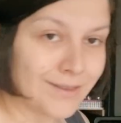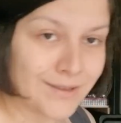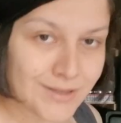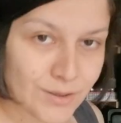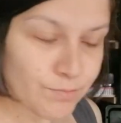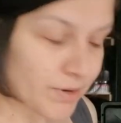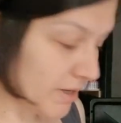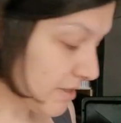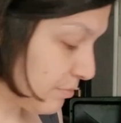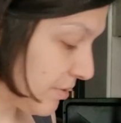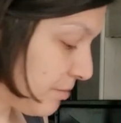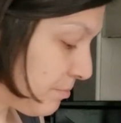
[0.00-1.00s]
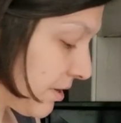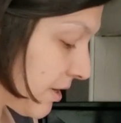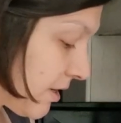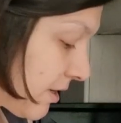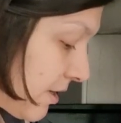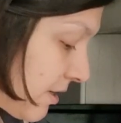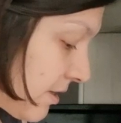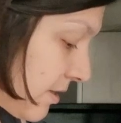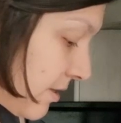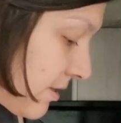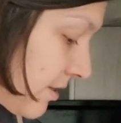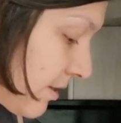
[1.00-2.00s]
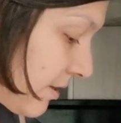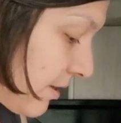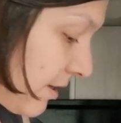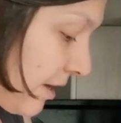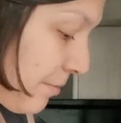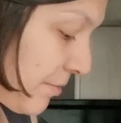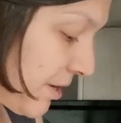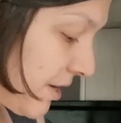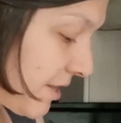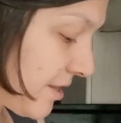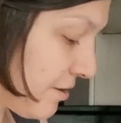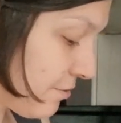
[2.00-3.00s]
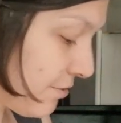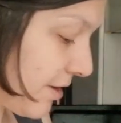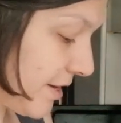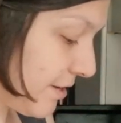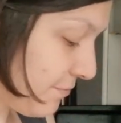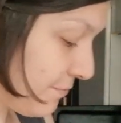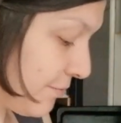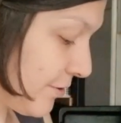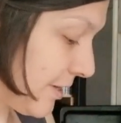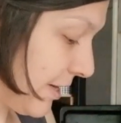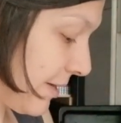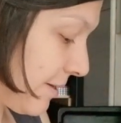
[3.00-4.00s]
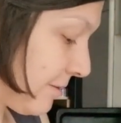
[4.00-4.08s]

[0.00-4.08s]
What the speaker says: This bugs me because I'm getting ready for like